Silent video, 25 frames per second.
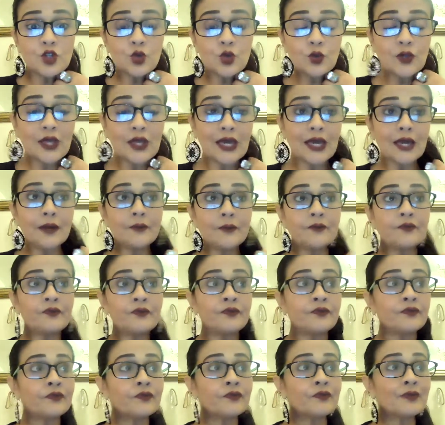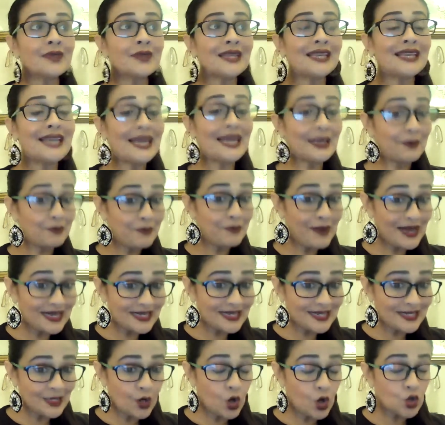Do they get
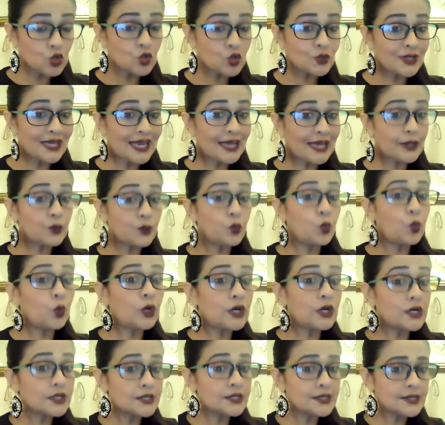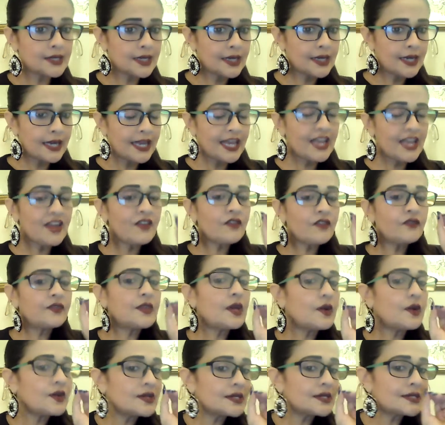better or do they get worse? If
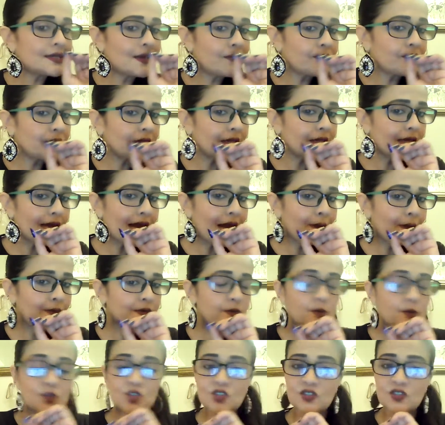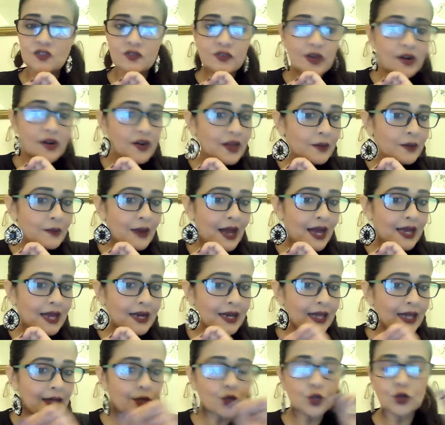there is something that happened which is very
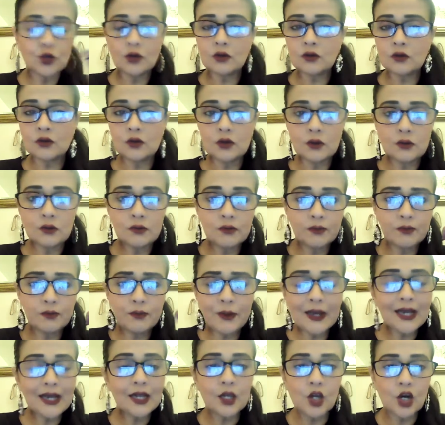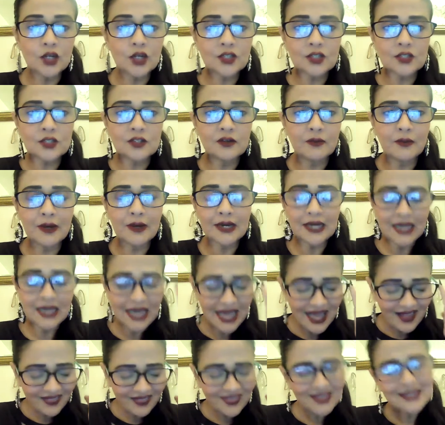bad, like, you know, big losses of money.
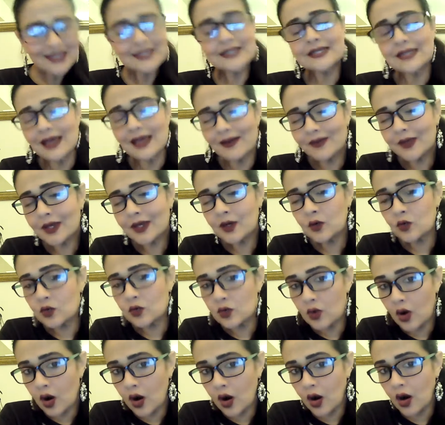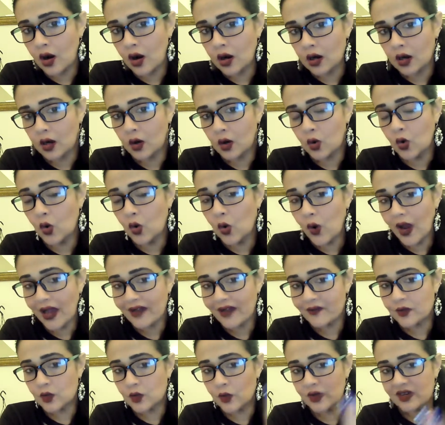There's something wrong. Who
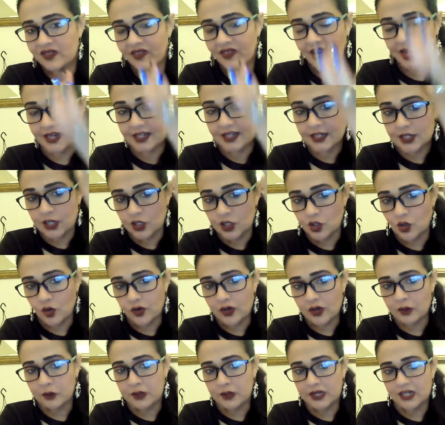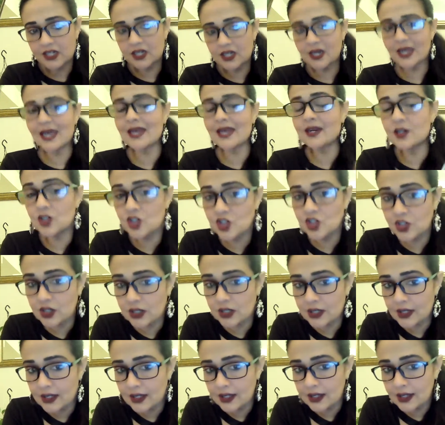have you invited in your immediate
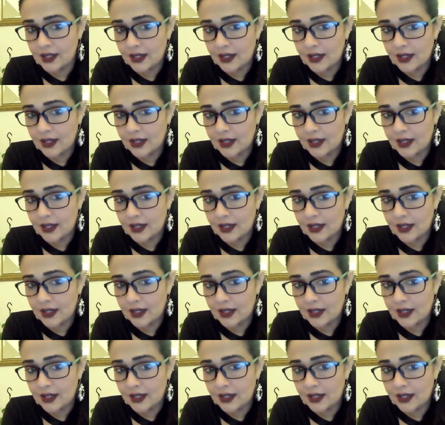energy?